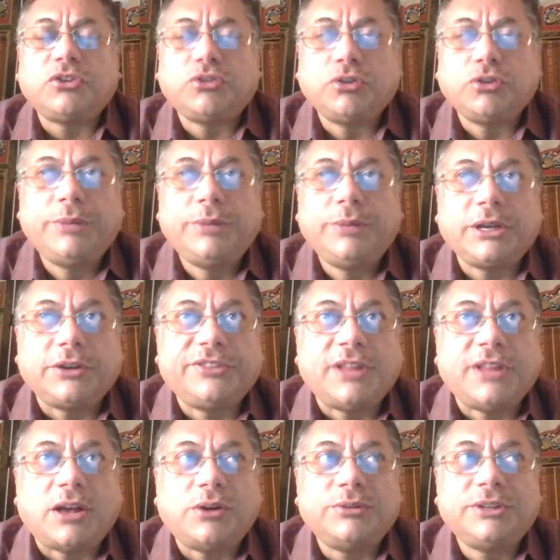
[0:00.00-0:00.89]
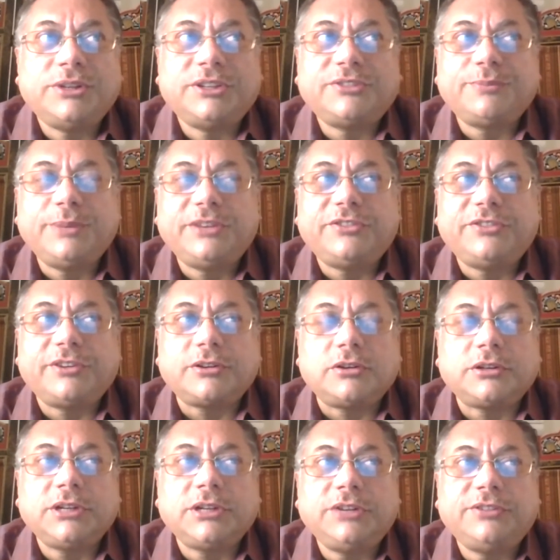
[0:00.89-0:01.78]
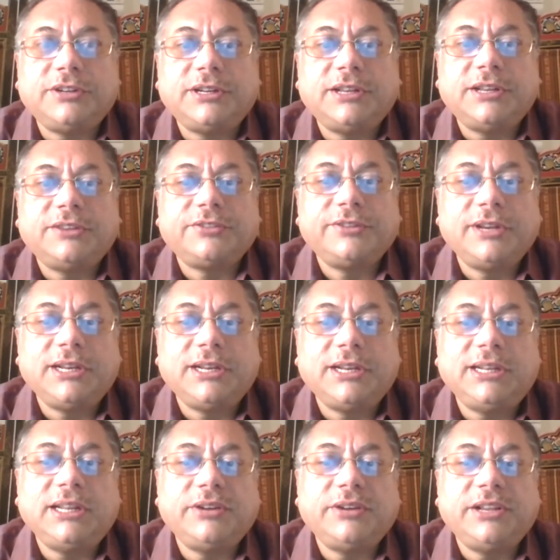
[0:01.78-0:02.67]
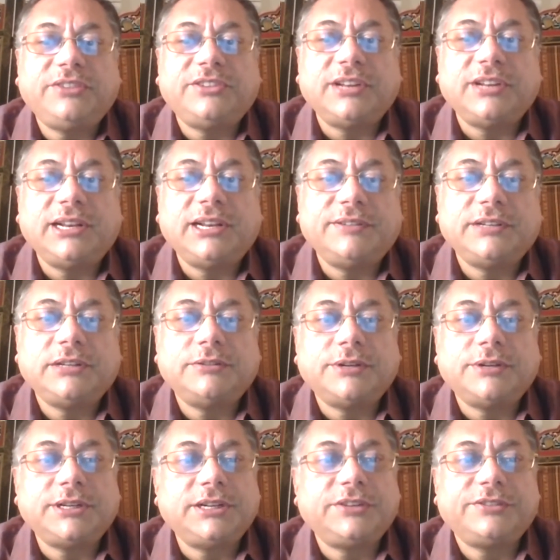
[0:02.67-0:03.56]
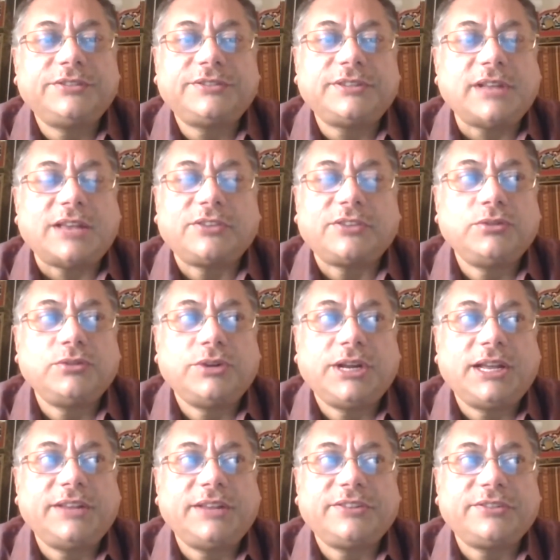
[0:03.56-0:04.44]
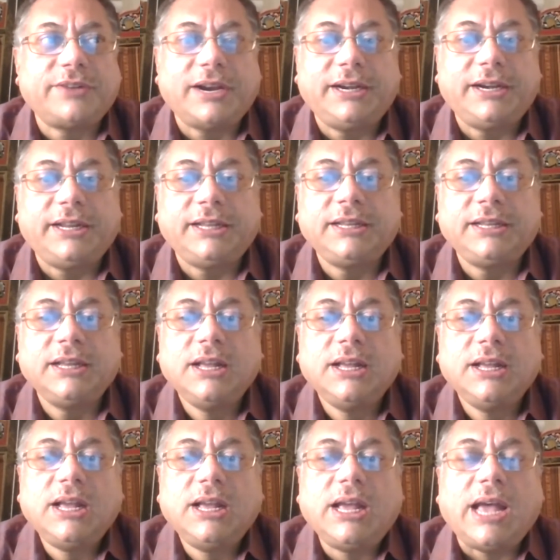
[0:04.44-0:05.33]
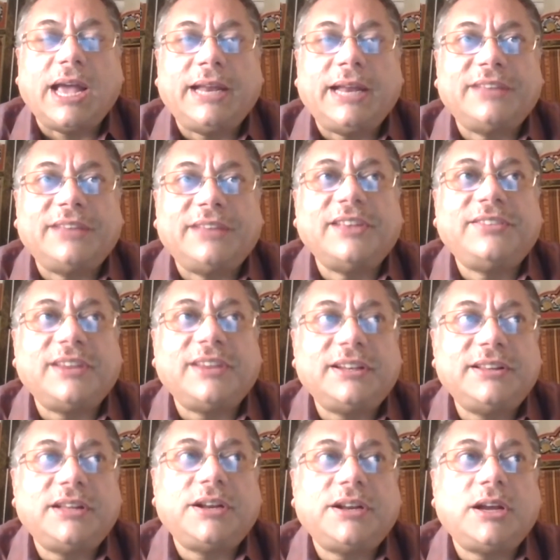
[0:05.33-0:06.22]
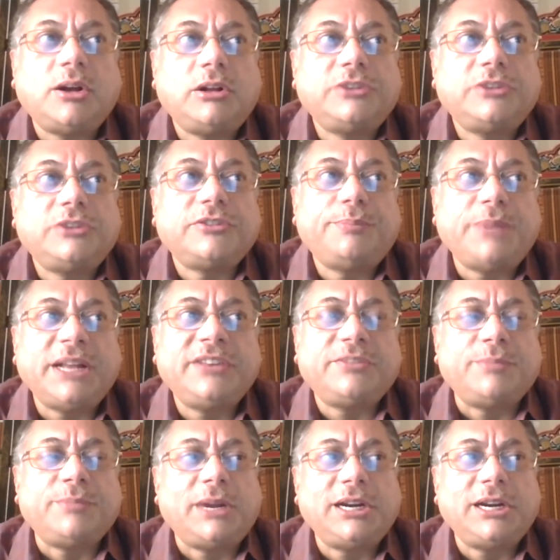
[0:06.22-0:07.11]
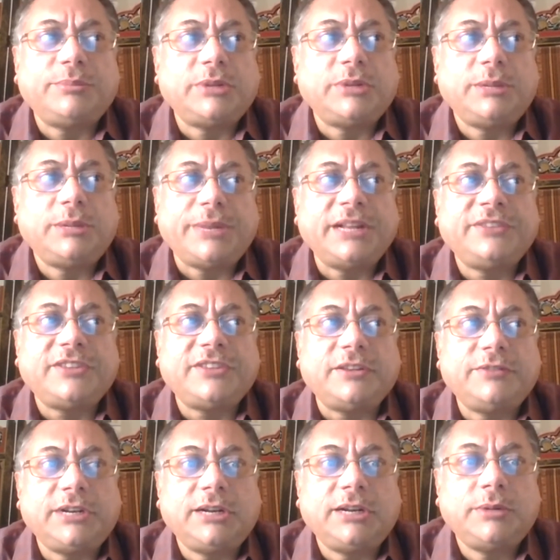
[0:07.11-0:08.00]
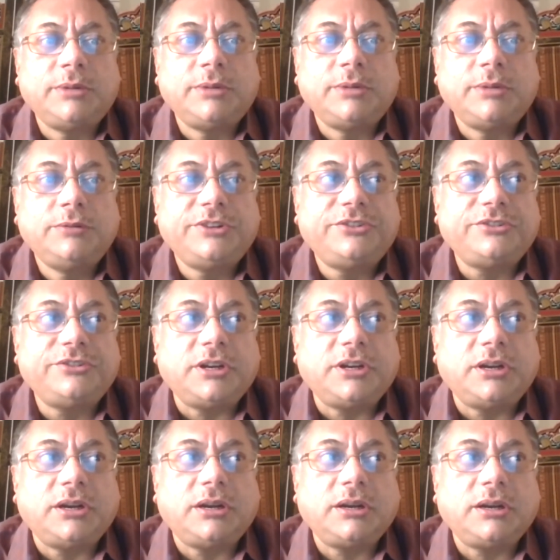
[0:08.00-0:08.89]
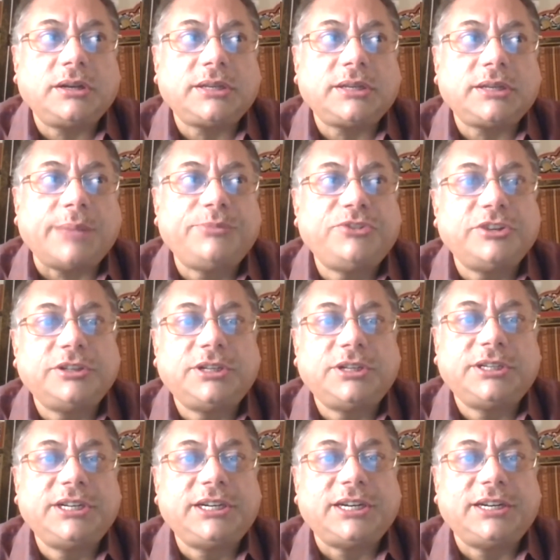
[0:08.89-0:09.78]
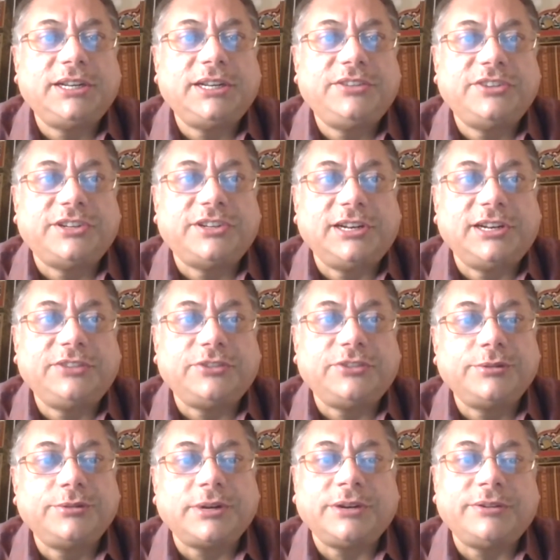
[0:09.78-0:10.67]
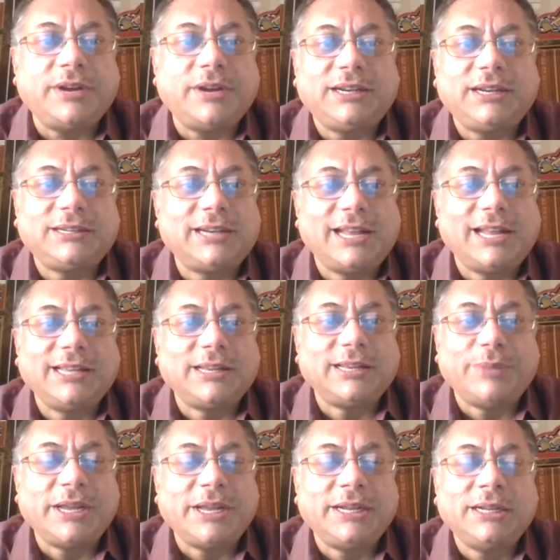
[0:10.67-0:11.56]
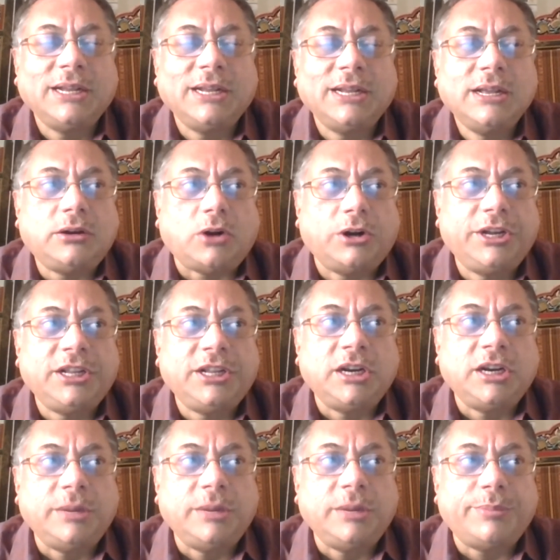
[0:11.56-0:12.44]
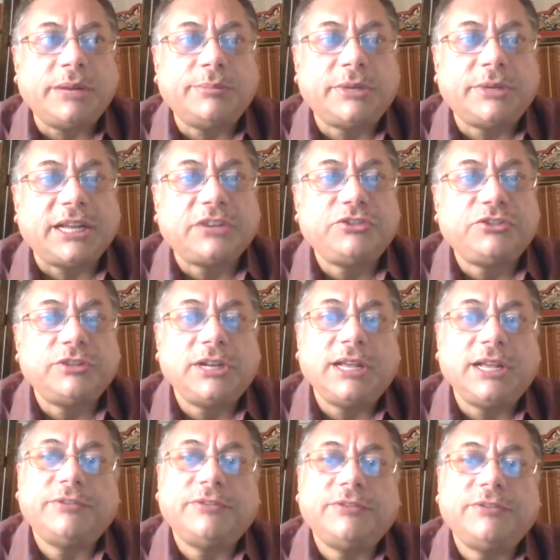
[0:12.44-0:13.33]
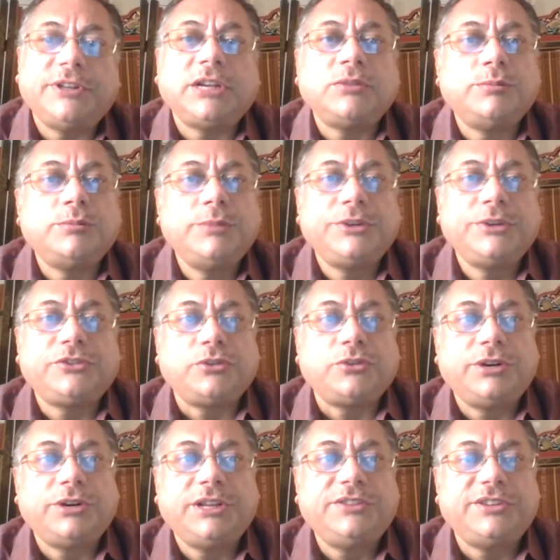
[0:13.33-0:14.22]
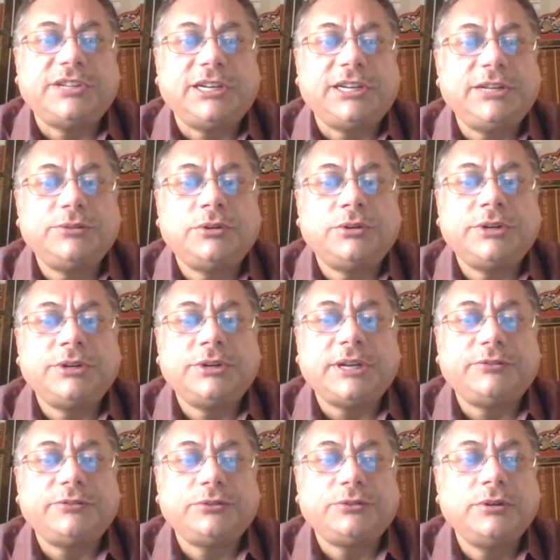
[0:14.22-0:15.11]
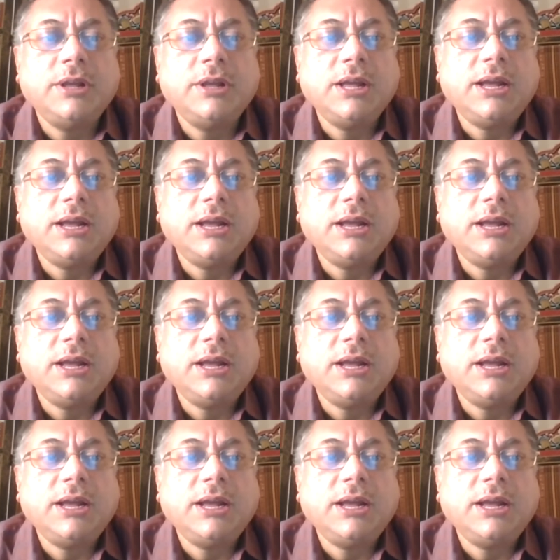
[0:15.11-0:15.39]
true, because now the speech recognition has really reached a level where it's as good as writing. And as I said, there are also pens, multiple pens available, which capture the data digitally. So you can write like a pen, ordinary pen, but actually everything would be stored digitally. You don't have to